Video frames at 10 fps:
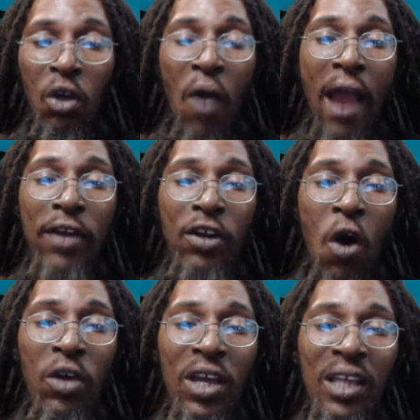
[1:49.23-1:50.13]
So
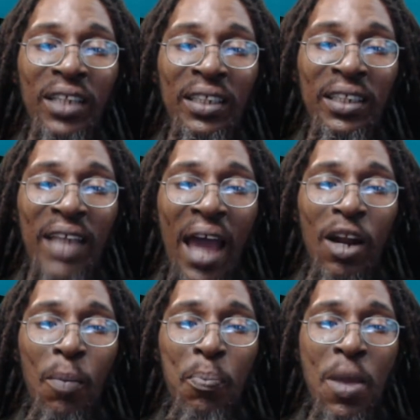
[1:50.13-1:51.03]
right now he's
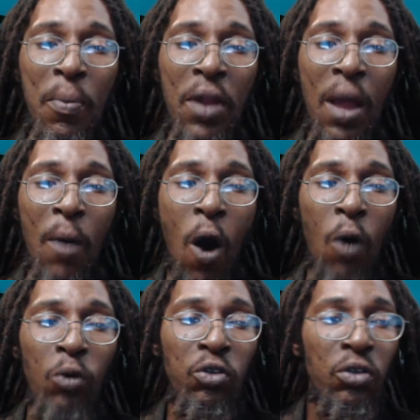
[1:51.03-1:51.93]
inside of the people them
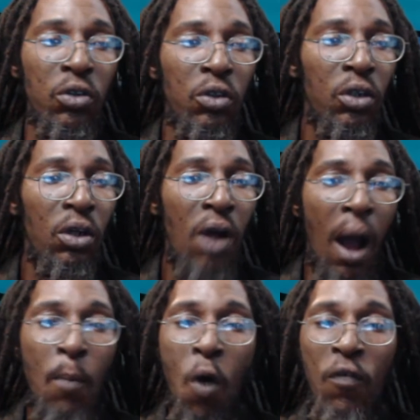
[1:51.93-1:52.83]
house
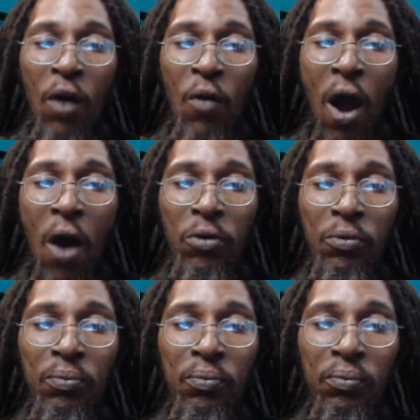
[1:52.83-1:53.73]
and move
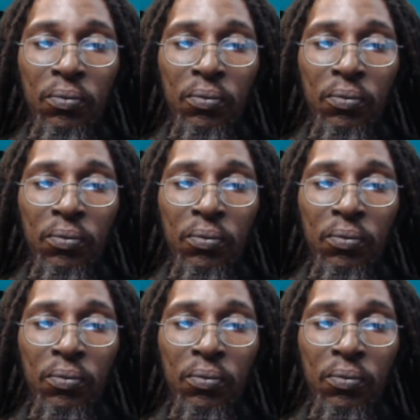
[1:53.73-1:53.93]
around.